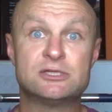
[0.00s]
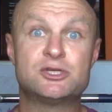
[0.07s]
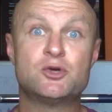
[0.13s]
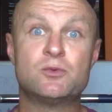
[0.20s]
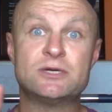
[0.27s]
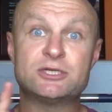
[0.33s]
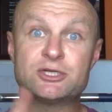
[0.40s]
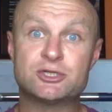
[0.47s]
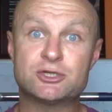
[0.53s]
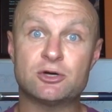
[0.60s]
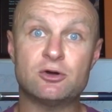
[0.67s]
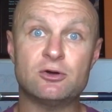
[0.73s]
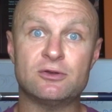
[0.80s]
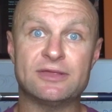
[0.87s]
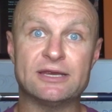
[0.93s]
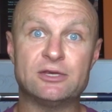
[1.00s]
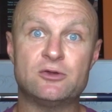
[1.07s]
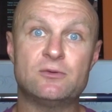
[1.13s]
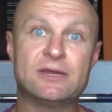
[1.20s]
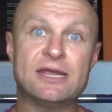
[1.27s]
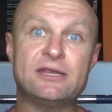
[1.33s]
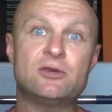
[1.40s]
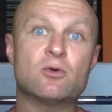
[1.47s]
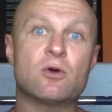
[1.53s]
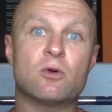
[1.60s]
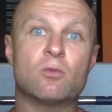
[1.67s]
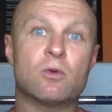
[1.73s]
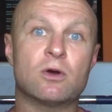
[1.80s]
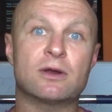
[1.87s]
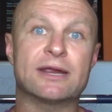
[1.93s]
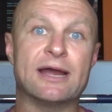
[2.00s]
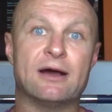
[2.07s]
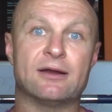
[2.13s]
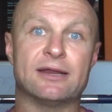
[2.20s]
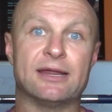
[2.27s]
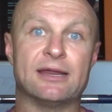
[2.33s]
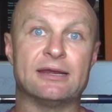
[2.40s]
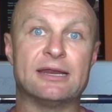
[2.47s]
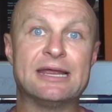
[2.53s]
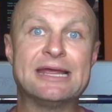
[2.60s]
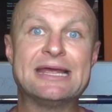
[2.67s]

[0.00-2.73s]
to ensure that you get your workout in